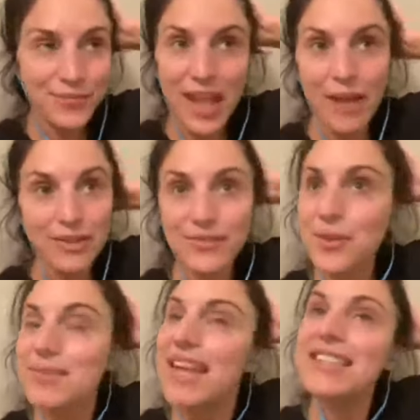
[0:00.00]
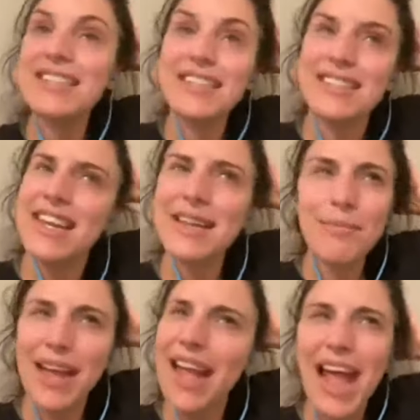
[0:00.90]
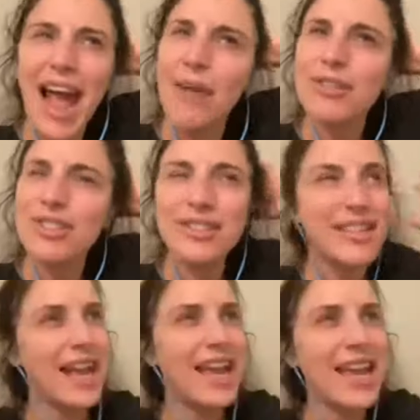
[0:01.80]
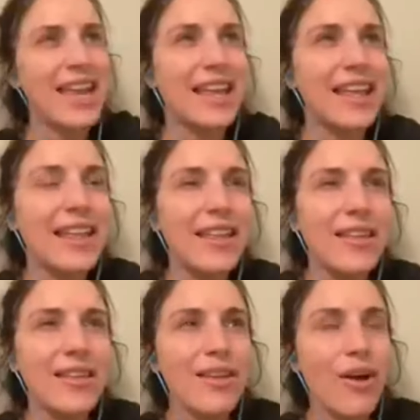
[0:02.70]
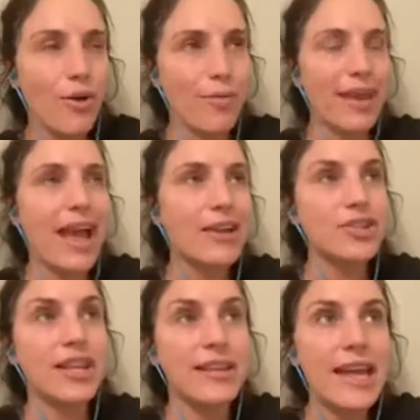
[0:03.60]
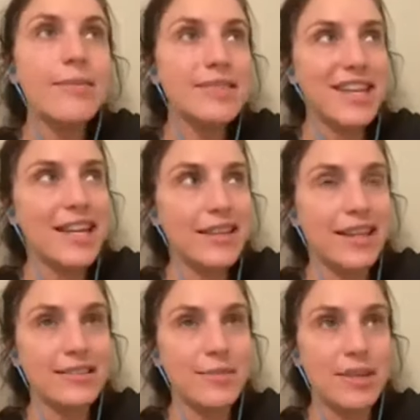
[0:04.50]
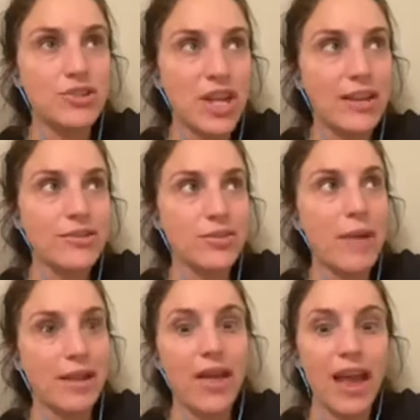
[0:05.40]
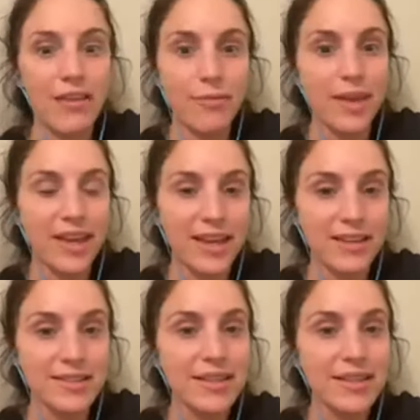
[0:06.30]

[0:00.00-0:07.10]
I was from Texas, but I was just like, oh my gosh, like him saying that to me changed my life because